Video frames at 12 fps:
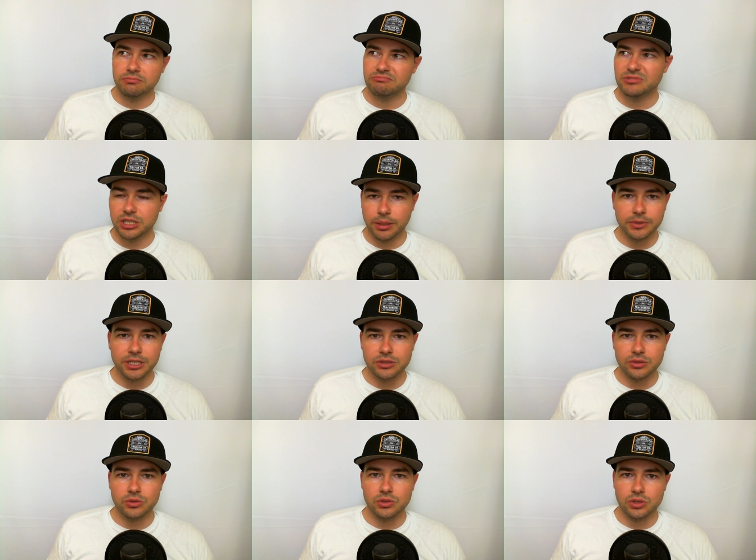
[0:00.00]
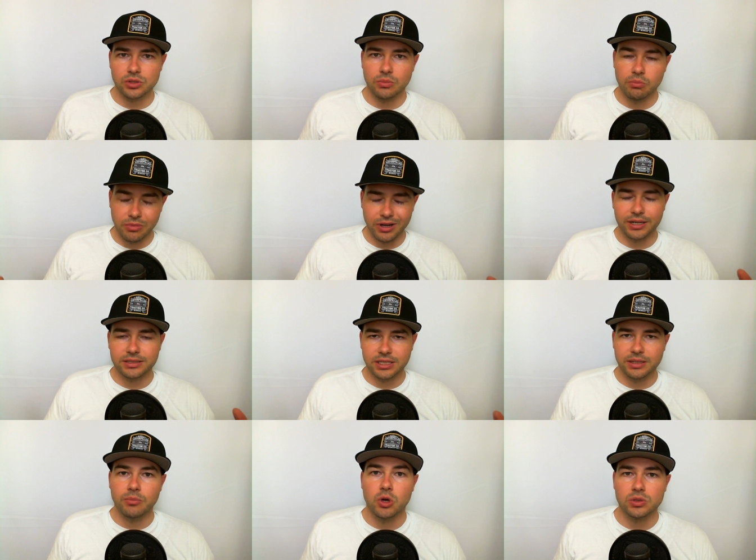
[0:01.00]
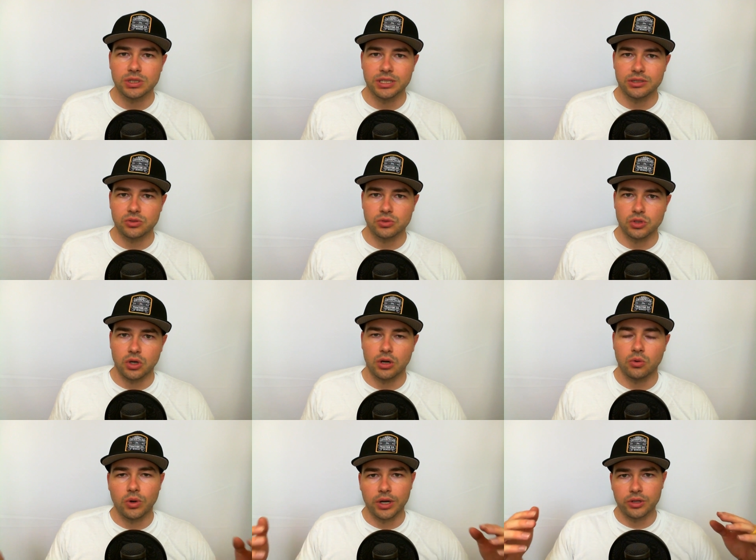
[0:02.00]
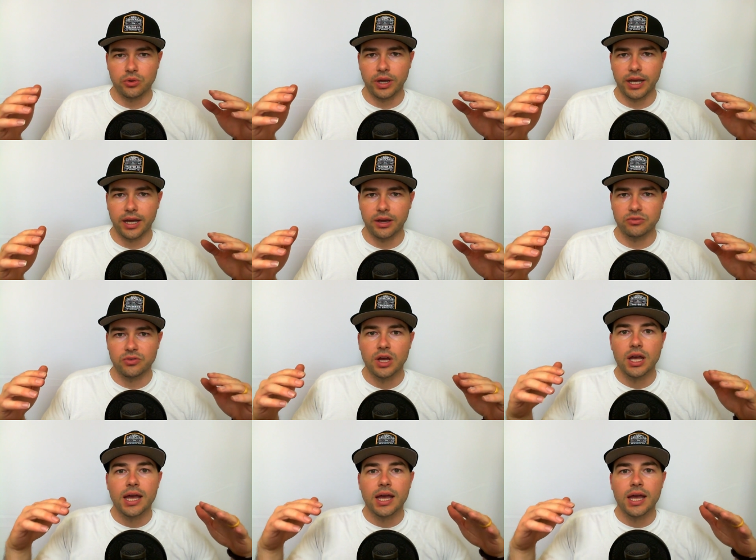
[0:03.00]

some diesels, I'd say most diesels are, where you have